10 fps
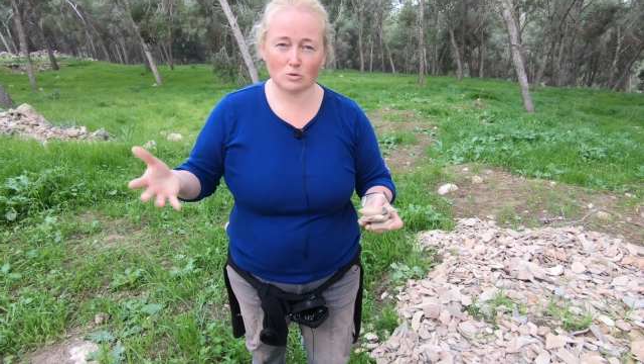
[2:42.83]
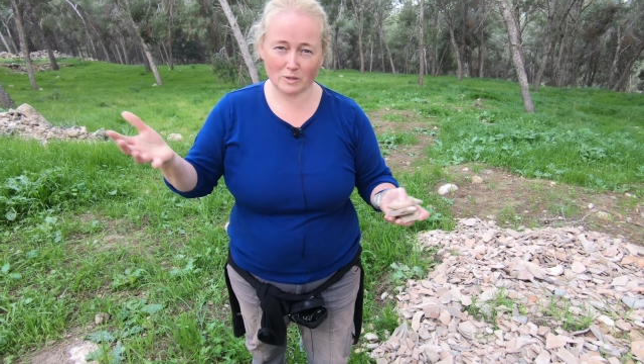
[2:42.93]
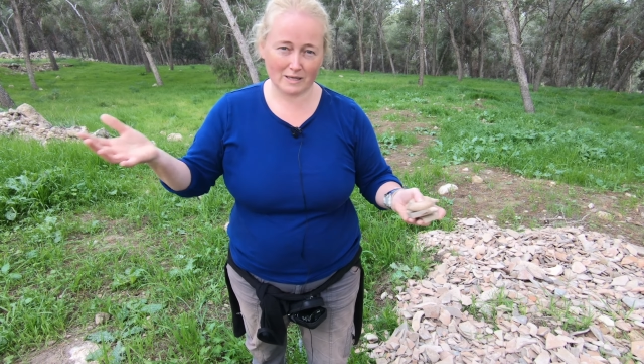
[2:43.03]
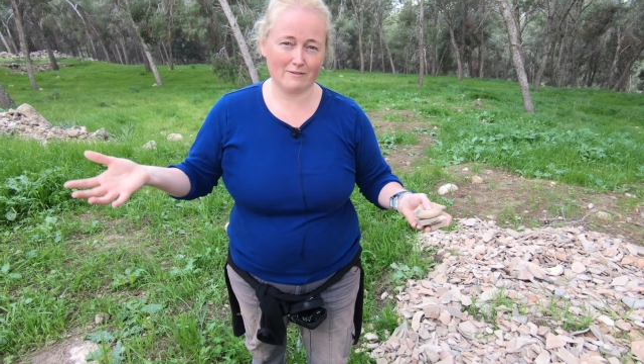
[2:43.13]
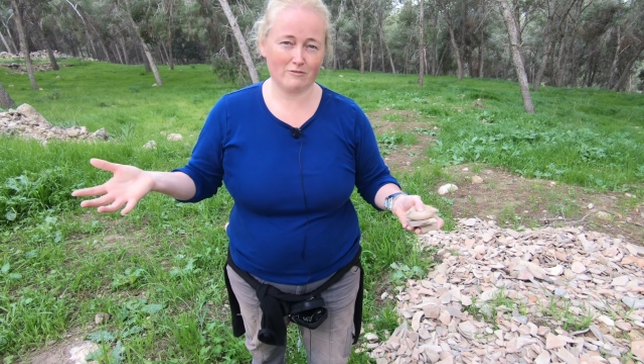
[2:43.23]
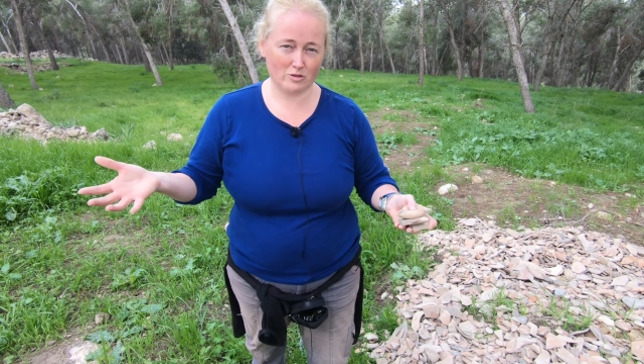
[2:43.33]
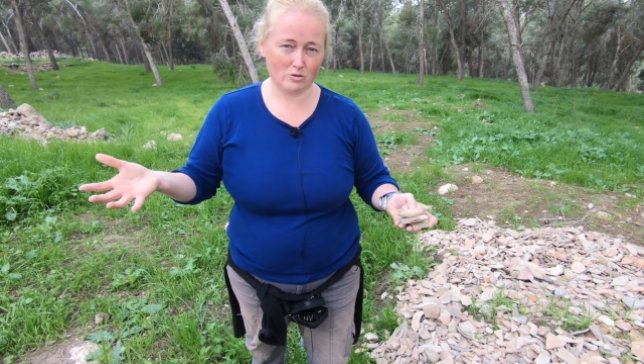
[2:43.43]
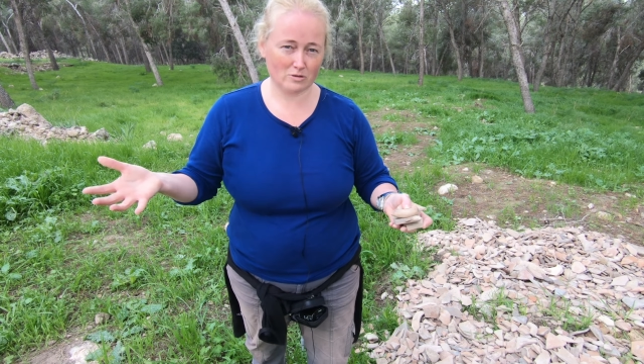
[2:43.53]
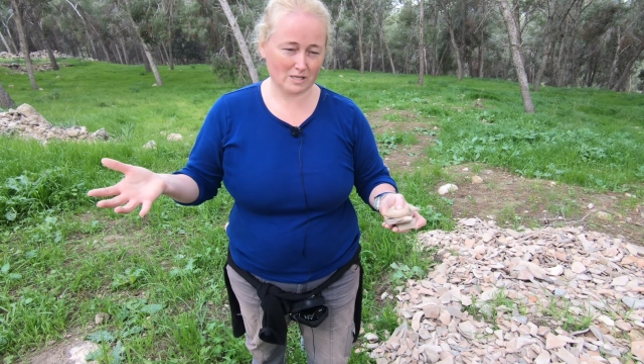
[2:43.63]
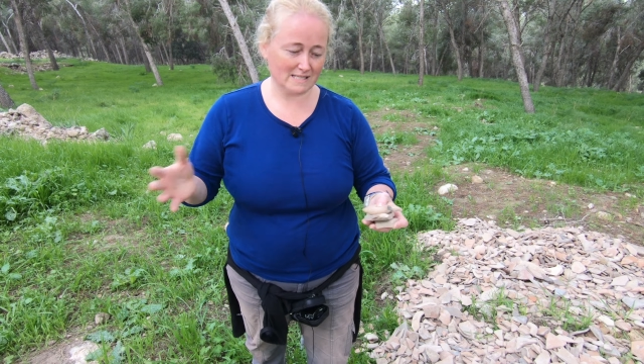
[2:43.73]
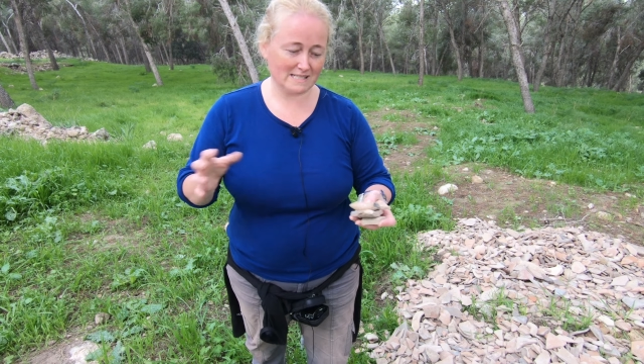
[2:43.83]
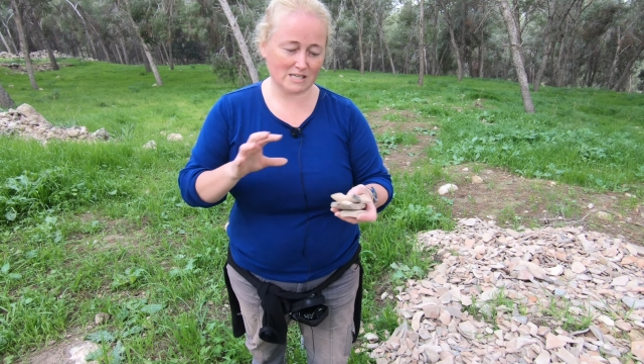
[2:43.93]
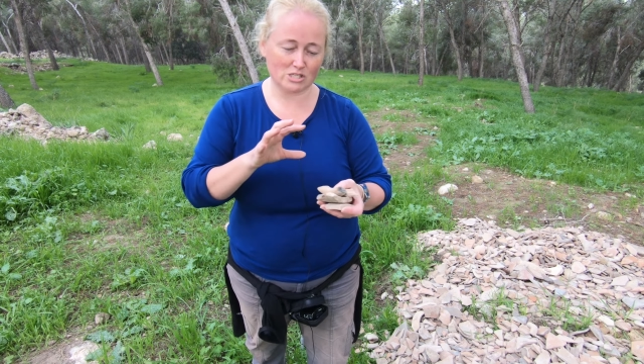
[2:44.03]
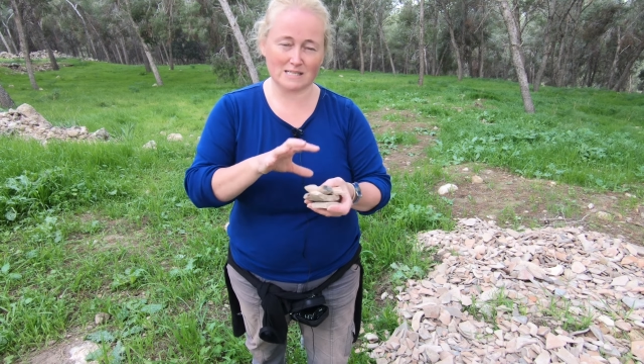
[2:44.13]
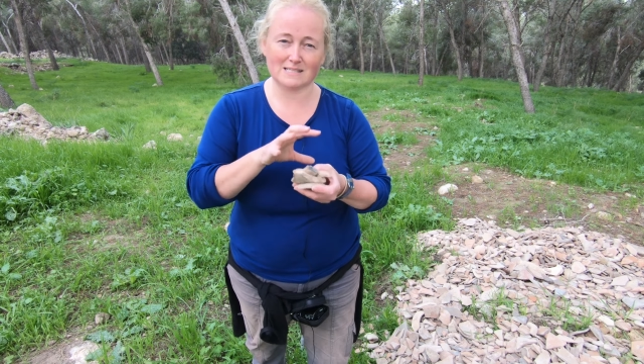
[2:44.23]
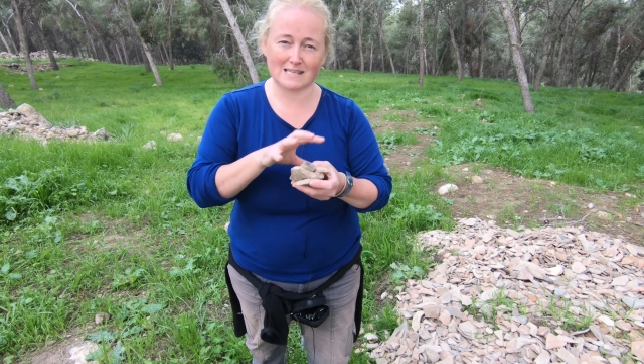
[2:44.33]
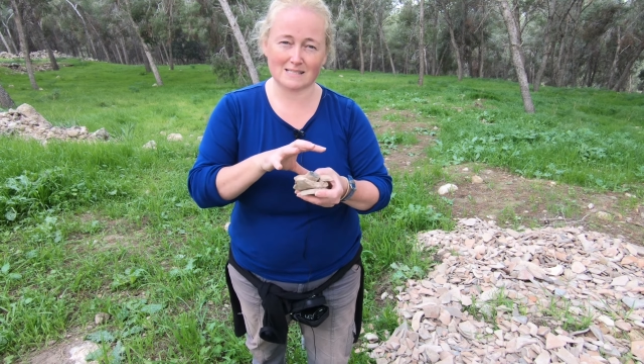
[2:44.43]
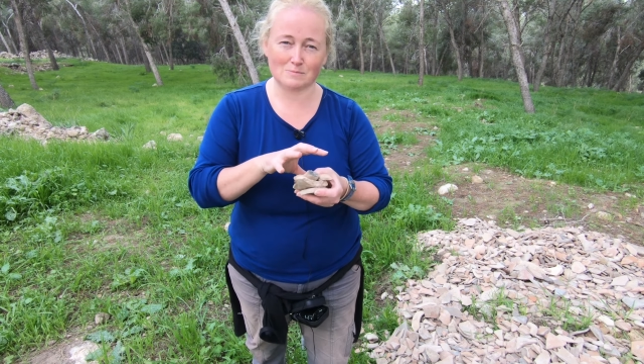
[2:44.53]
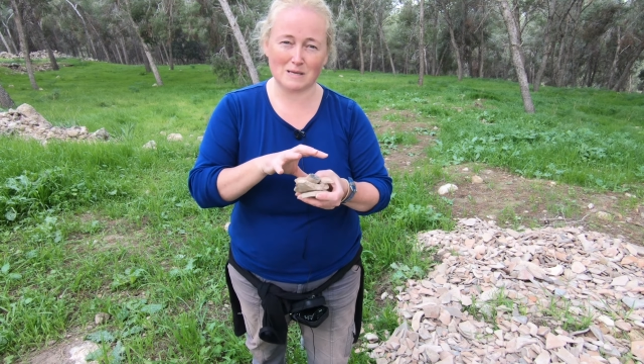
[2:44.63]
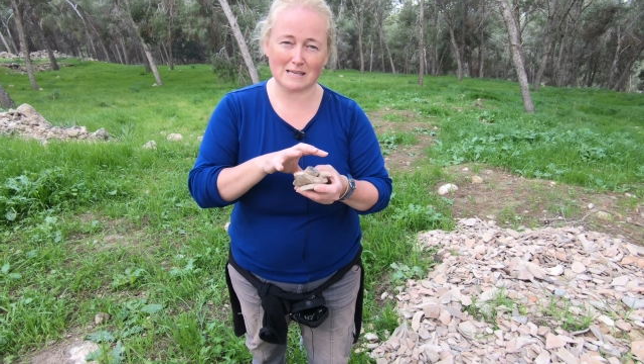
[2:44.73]
or whatever the organisation is
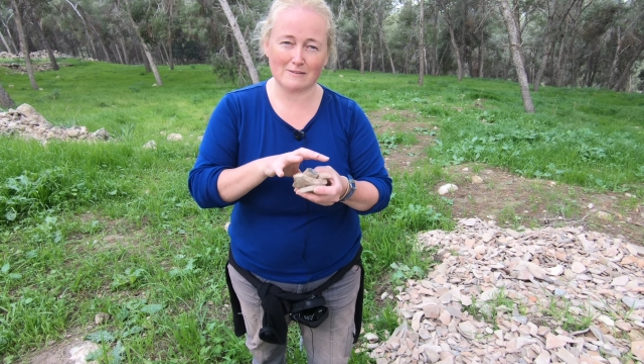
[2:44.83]
that's been